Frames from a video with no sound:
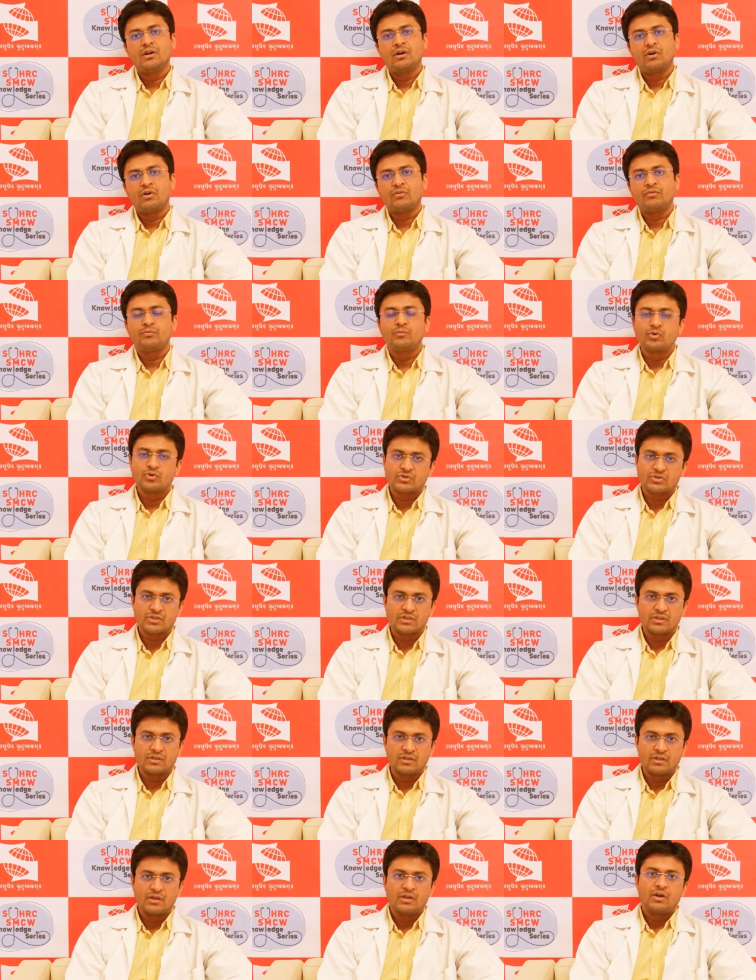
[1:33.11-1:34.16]
of
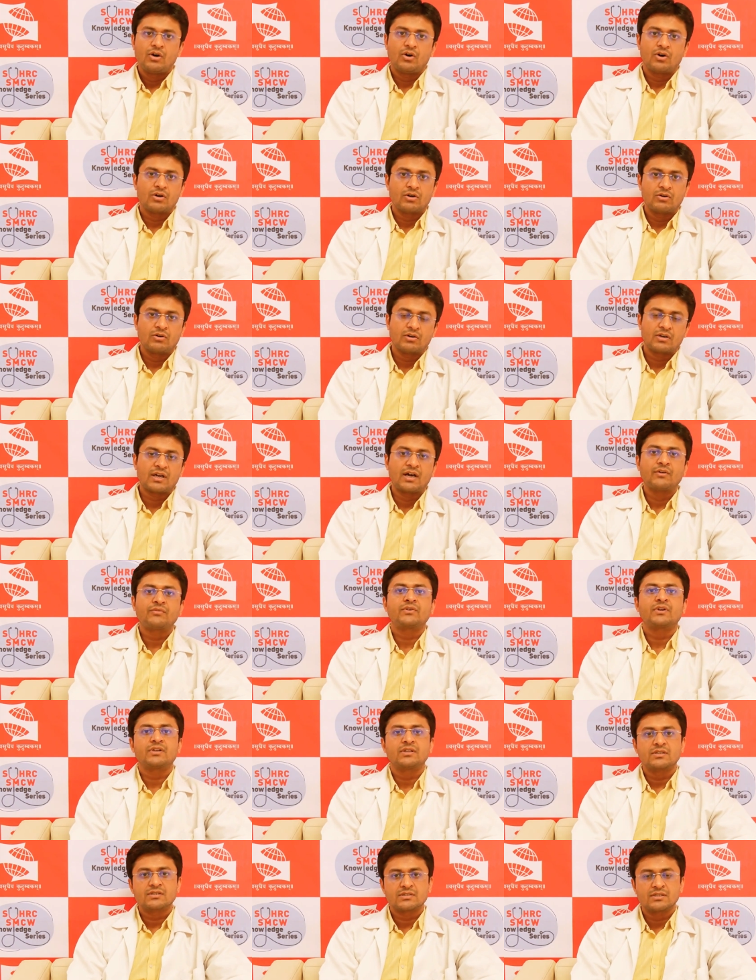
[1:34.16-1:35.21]
motion or not
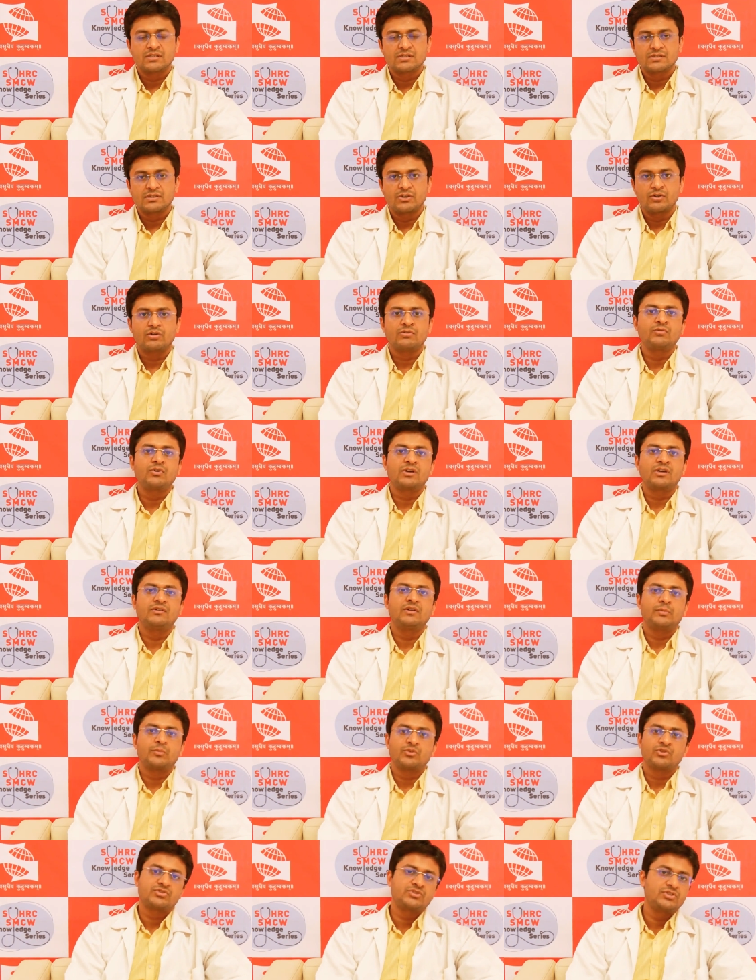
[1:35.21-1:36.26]
after the surgery or whatever
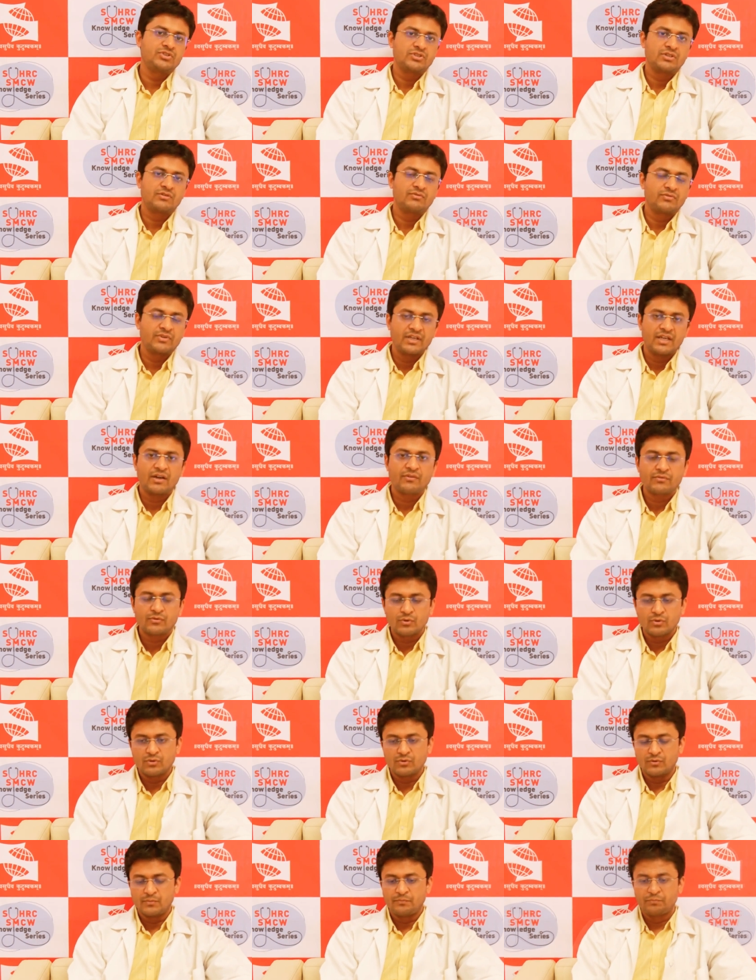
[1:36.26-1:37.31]
procedure we have
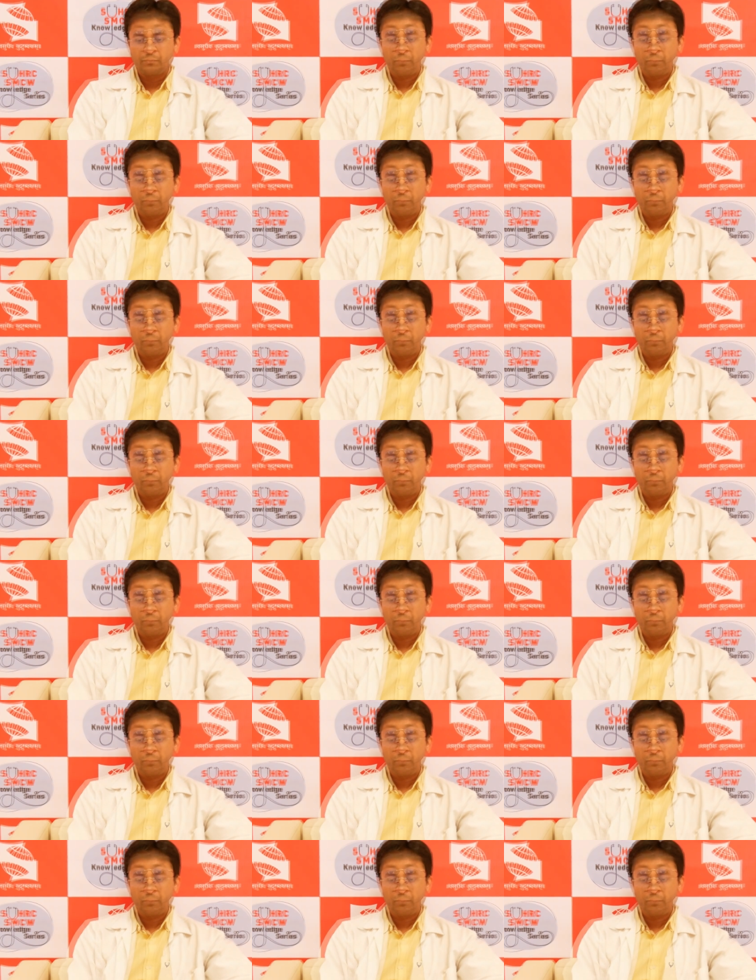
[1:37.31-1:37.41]
to do.